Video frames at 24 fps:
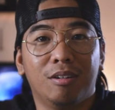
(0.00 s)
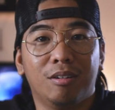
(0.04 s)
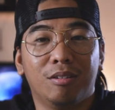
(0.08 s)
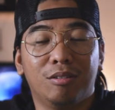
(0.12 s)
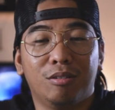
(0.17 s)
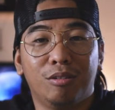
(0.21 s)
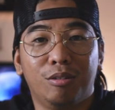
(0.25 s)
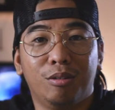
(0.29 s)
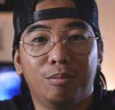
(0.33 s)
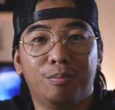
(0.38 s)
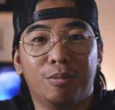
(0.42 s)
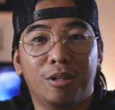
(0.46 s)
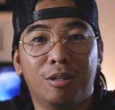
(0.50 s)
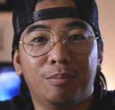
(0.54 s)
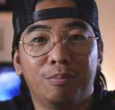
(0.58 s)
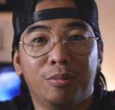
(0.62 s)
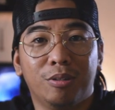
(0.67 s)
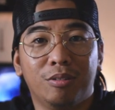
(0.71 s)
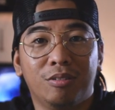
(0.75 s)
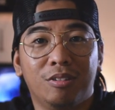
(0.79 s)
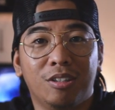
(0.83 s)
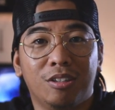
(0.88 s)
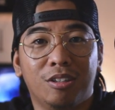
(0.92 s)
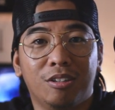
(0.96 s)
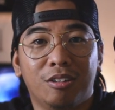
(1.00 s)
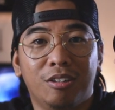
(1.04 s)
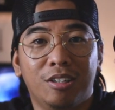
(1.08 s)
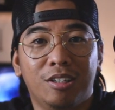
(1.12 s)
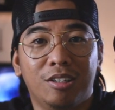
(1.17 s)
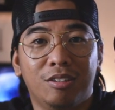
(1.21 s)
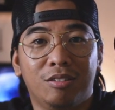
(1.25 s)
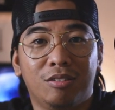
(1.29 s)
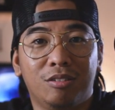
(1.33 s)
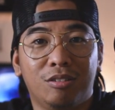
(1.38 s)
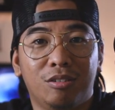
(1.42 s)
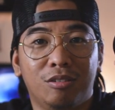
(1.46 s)
So your purpose nito
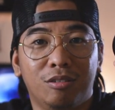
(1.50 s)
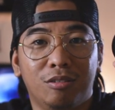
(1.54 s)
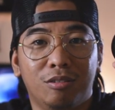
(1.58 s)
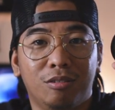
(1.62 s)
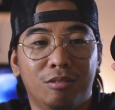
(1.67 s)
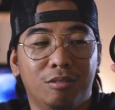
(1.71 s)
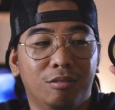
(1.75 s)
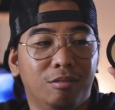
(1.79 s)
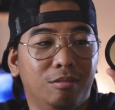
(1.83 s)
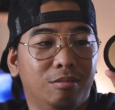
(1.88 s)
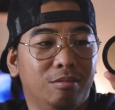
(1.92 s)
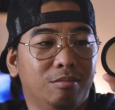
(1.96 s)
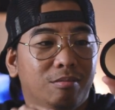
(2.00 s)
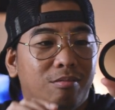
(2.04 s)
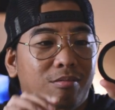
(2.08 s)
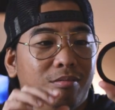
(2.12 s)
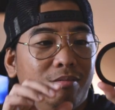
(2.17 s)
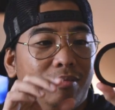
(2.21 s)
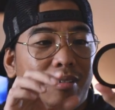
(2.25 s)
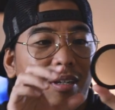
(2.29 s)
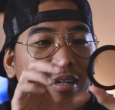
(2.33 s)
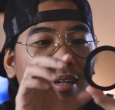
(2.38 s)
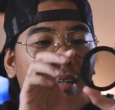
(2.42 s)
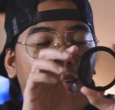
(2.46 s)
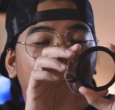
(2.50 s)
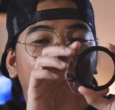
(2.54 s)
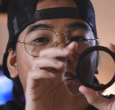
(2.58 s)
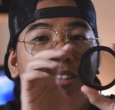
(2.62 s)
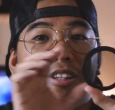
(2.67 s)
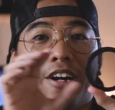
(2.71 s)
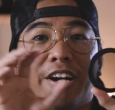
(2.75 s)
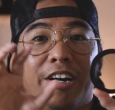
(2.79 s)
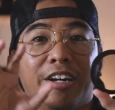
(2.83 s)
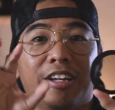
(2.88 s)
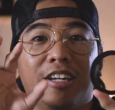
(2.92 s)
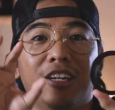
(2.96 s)
is to uh,
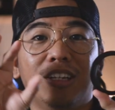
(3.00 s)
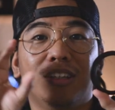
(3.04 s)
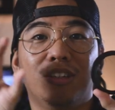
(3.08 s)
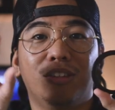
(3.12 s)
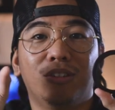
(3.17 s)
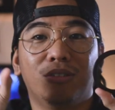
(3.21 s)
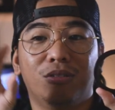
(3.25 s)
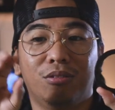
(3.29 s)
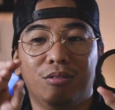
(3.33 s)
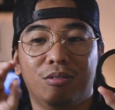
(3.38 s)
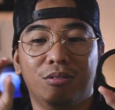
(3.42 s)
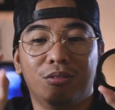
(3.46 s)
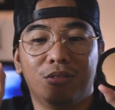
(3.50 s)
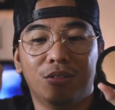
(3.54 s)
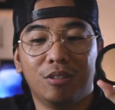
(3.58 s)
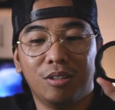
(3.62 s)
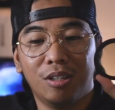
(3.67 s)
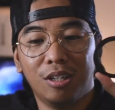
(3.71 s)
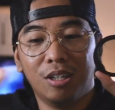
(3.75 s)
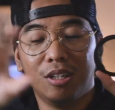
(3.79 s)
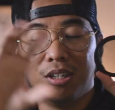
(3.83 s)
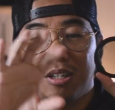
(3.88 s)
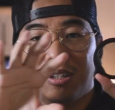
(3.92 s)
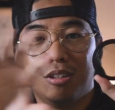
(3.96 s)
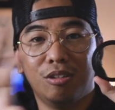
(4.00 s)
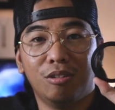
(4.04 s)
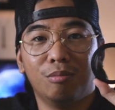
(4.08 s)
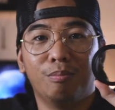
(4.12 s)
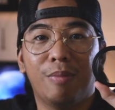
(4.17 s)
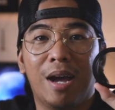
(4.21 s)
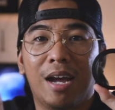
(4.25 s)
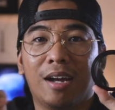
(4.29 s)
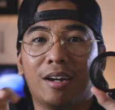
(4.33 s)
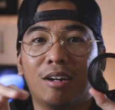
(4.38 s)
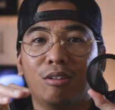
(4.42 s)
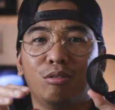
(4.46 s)
darken yung, yung
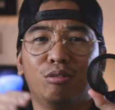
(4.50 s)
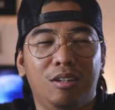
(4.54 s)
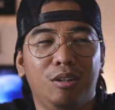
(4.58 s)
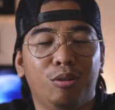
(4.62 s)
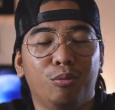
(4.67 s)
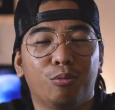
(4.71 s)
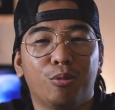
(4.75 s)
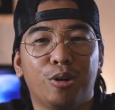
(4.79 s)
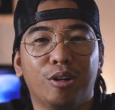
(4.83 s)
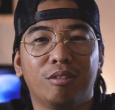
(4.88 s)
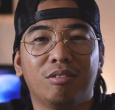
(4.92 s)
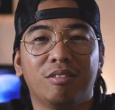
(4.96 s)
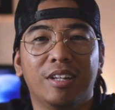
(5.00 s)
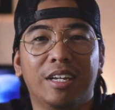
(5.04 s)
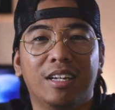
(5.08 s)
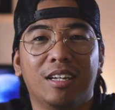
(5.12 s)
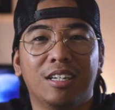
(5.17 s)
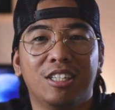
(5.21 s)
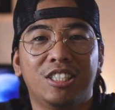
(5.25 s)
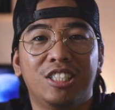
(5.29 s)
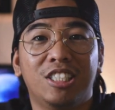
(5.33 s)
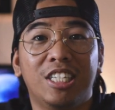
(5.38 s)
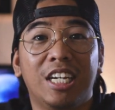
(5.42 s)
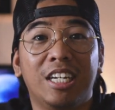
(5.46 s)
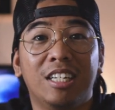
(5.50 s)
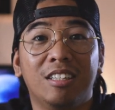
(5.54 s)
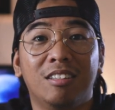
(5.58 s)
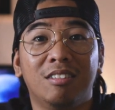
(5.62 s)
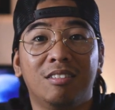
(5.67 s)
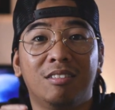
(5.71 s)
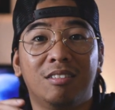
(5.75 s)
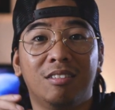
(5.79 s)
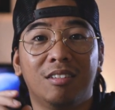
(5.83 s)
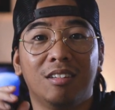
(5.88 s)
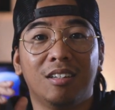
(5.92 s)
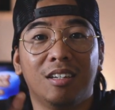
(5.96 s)
background. So it works like a
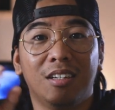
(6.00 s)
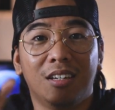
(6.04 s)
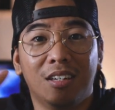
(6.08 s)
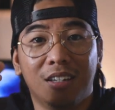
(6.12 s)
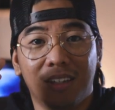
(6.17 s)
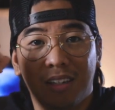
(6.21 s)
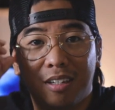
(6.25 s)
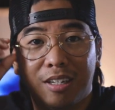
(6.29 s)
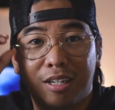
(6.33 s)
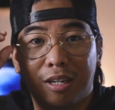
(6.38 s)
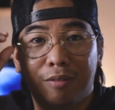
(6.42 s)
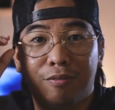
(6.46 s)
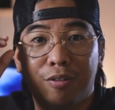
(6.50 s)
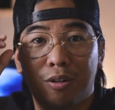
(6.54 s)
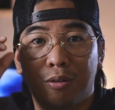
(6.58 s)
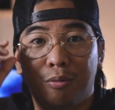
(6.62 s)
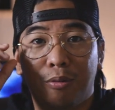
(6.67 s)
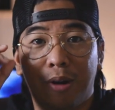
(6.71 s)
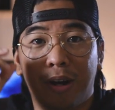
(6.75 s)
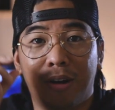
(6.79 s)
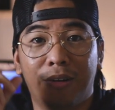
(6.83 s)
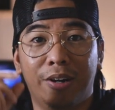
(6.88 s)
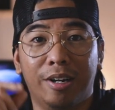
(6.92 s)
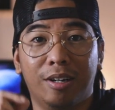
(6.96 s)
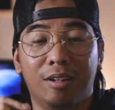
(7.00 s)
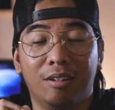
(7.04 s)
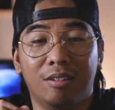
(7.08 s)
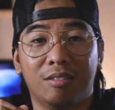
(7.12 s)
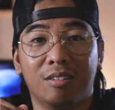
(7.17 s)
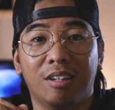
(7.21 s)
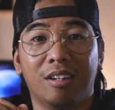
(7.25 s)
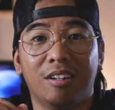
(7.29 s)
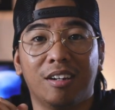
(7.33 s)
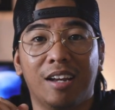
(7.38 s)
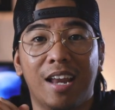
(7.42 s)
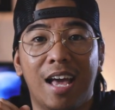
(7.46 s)
shades. Like if you're wearing
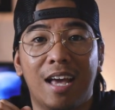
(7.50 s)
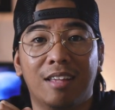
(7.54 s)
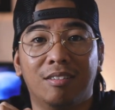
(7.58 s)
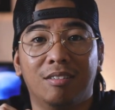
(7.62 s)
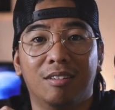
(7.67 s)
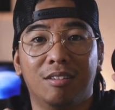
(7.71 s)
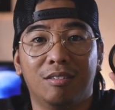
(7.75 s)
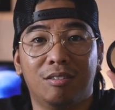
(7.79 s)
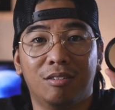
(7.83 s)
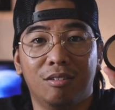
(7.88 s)
sunglasses.